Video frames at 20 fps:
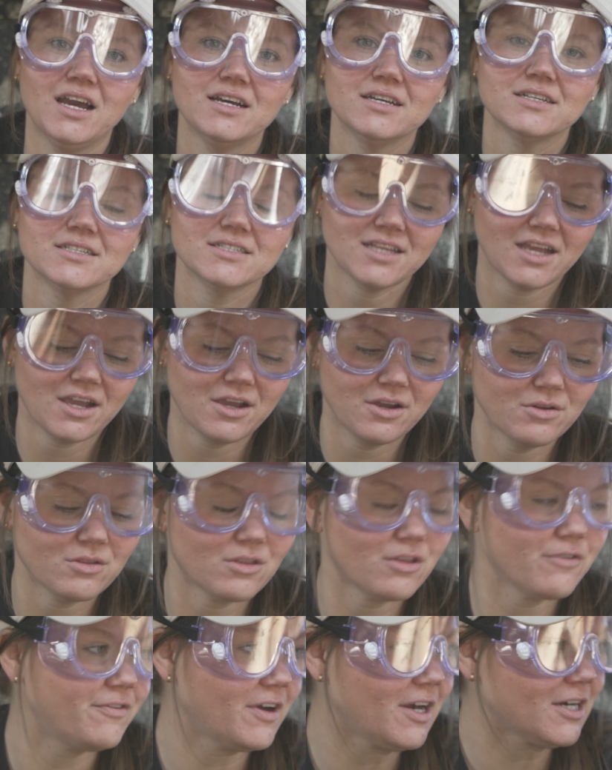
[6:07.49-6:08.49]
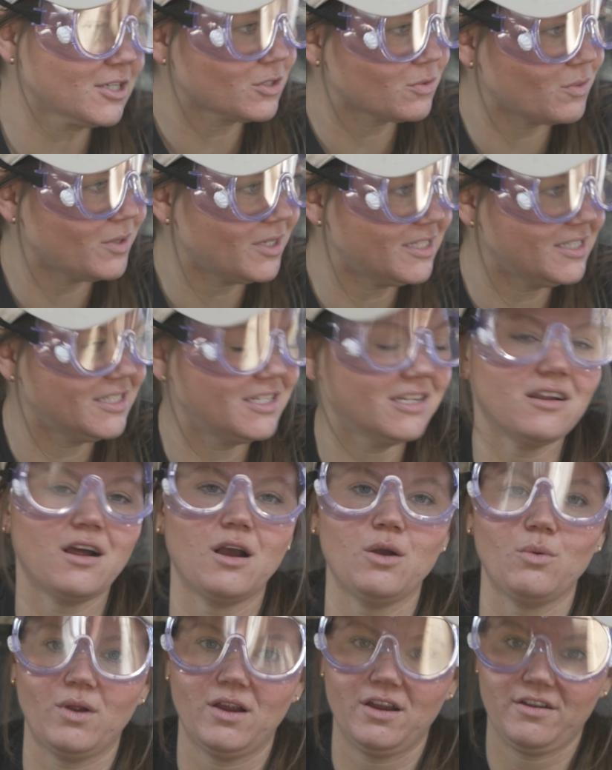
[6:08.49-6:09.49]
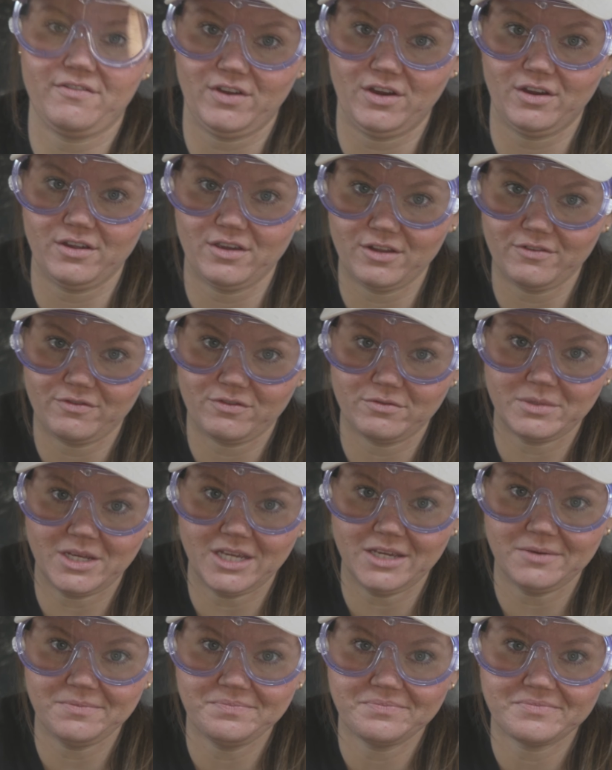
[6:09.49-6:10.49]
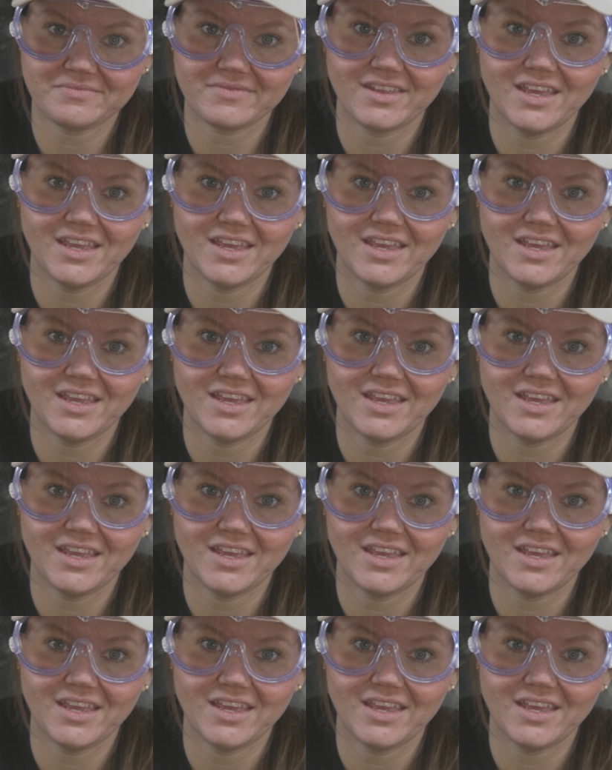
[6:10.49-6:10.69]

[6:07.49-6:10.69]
So the first one did not work very good for me.